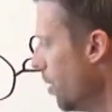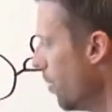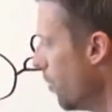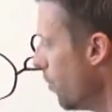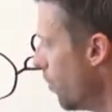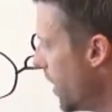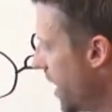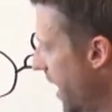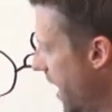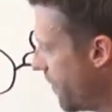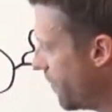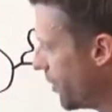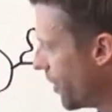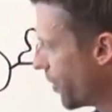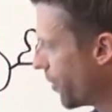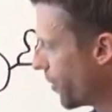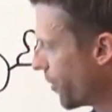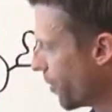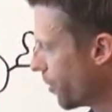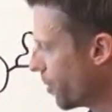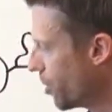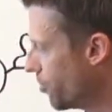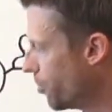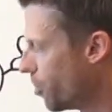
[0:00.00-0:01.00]
We have a
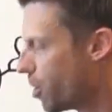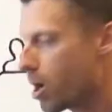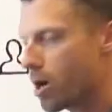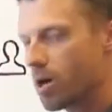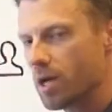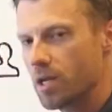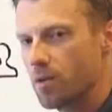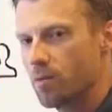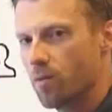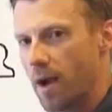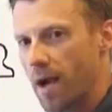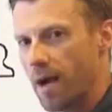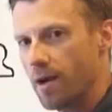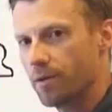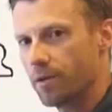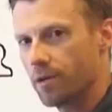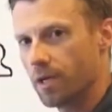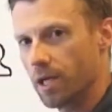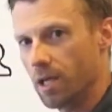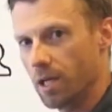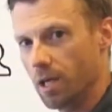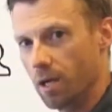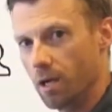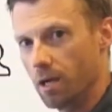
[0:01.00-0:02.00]
third-party router
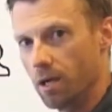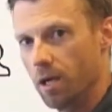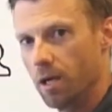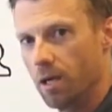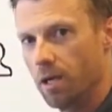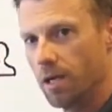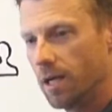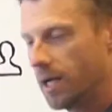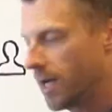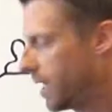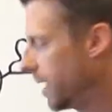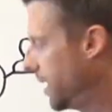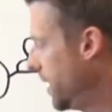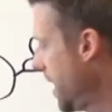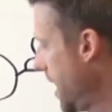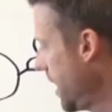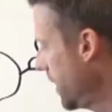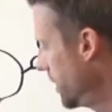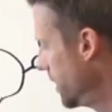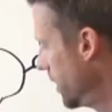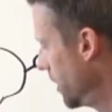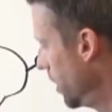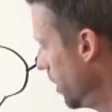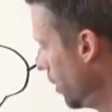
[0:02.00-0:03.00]
here
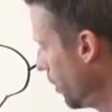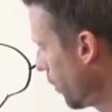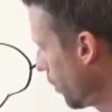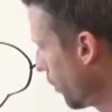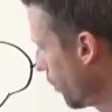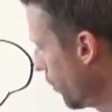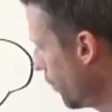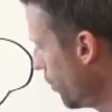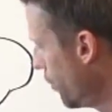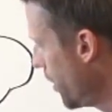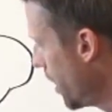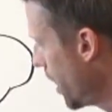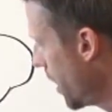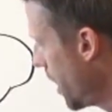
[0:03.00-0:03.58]
connected through the